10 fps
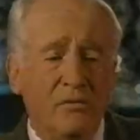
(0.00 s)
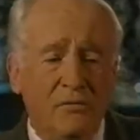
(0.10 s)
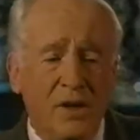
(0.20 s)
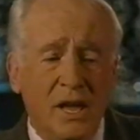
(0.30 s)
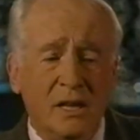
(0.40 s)

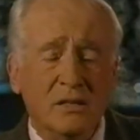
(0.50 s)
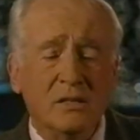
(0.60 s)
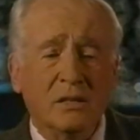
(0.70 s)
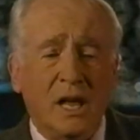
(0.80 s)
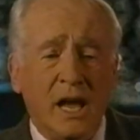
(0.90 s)

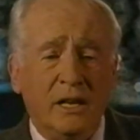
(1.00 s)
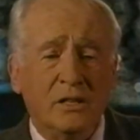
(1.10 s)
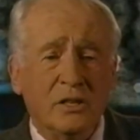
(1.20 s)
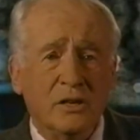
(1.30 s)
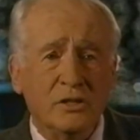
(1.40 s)
Fans
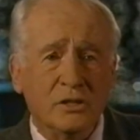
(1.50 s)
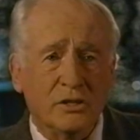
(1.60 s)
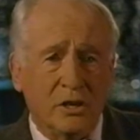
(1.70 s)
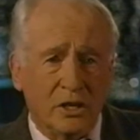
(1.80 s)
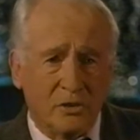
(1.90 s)
liked
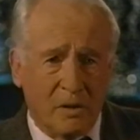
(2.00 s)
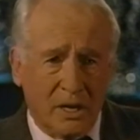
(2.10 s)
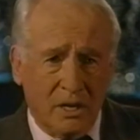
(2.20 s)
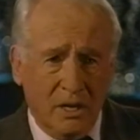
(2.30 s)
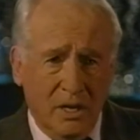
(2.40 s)
Star Trek.
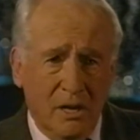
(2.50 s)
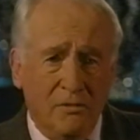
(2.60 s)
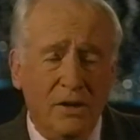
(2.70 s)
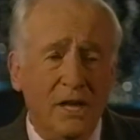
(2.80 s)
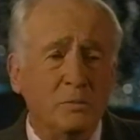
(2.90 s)

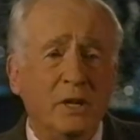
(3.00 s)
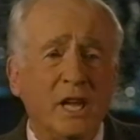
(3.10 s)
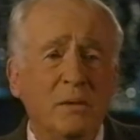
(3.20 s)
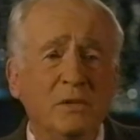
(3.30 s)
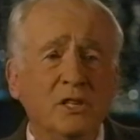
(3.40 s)
Fans
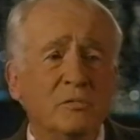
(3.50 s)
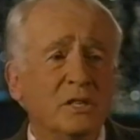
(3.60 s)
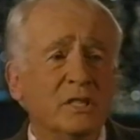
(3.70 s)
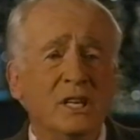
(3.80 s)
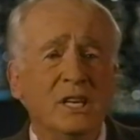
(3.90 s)
became
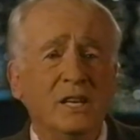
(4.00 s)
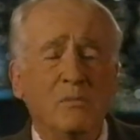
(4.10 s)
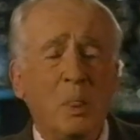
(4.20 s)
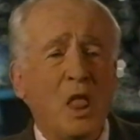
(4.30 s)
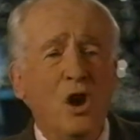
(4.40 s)
interested in
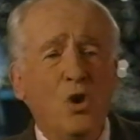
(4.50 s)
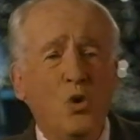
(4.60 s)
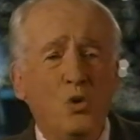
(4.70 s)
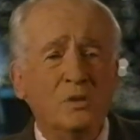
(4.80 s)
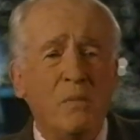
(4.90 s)

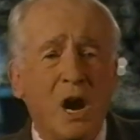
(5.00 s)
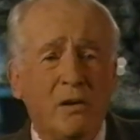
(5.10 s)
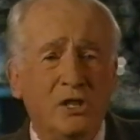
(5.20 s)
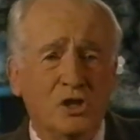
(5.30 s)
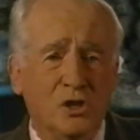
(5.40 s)
who's
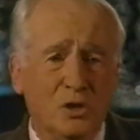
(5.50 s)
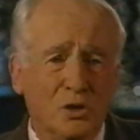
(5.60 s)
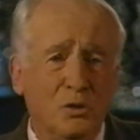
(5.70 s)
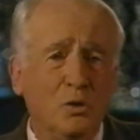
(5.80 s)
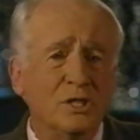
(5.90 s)
married to who,
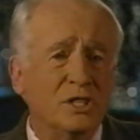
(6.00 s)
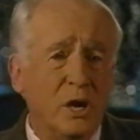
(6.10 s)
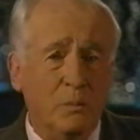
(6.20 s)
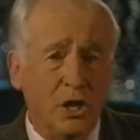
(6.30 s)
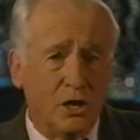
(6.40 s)
who
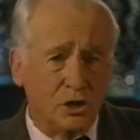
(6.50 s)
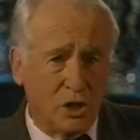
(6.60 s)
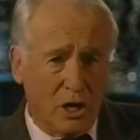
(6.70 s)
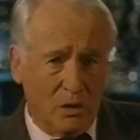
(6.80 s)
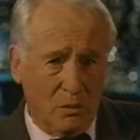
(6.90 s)
stubbed their
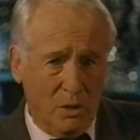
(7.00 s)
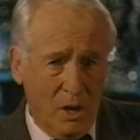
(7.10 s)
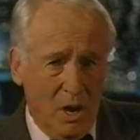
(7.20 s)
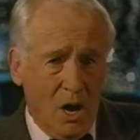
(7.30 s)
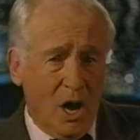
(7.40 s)
toe.
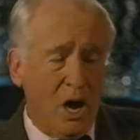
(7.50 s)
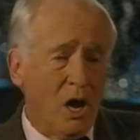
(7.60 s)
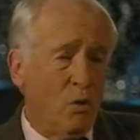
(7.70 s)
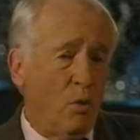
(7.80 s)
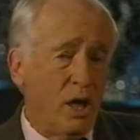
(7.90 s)

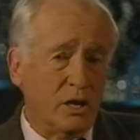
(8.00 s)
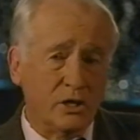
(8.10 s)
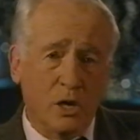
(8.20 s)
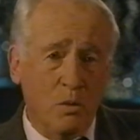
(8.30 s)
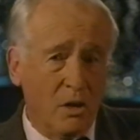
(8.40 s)
Uh, where did
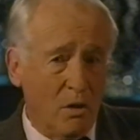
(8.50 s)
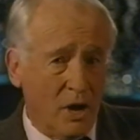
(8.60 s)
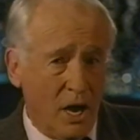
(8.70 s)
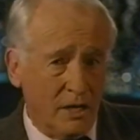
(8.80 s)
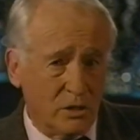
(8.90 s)
someone go to
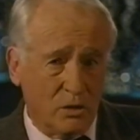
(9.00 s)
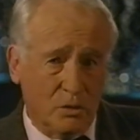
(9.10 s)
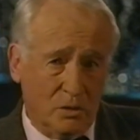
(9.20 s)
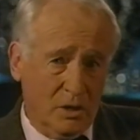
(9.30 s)
high school?